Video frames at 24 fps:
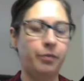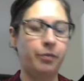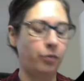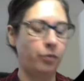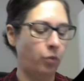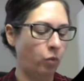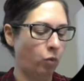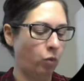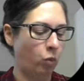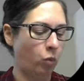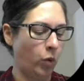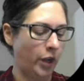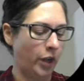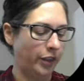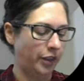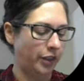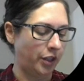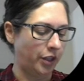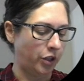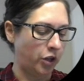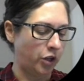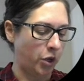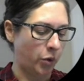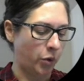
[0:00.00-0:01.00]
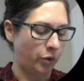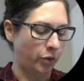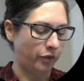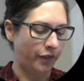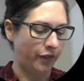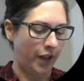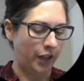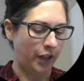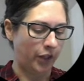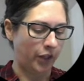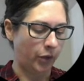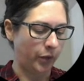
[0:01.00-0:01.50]
what the known
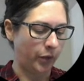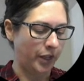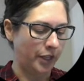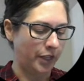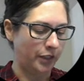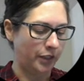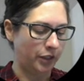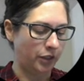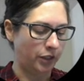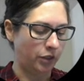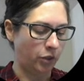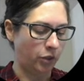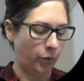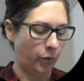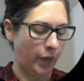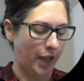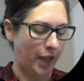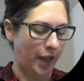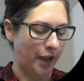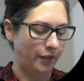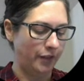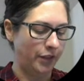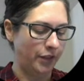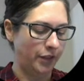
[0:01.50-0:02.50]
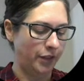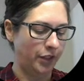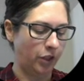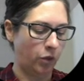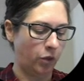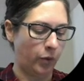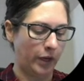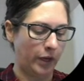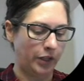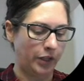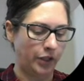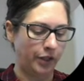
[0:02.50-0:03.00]
value is. And so we have this
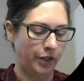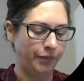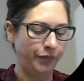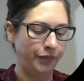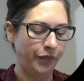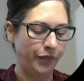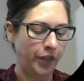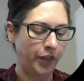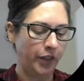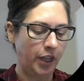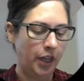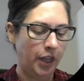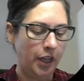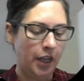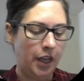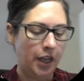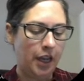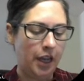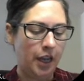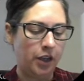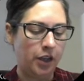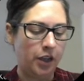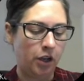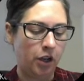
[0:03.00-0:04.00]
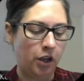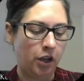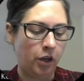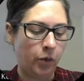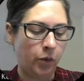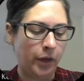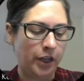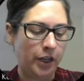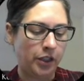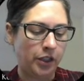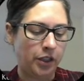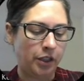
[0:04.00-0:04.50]
equation, and our
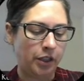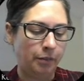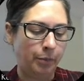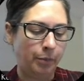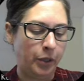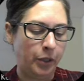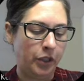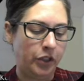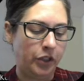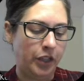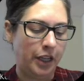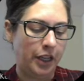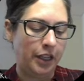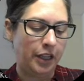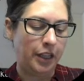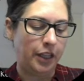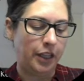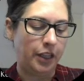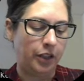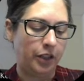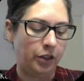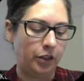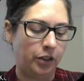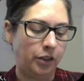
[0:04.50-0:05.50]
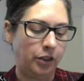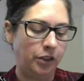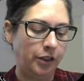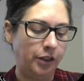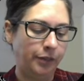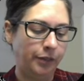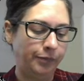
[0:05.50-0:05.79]
equation, percent yield,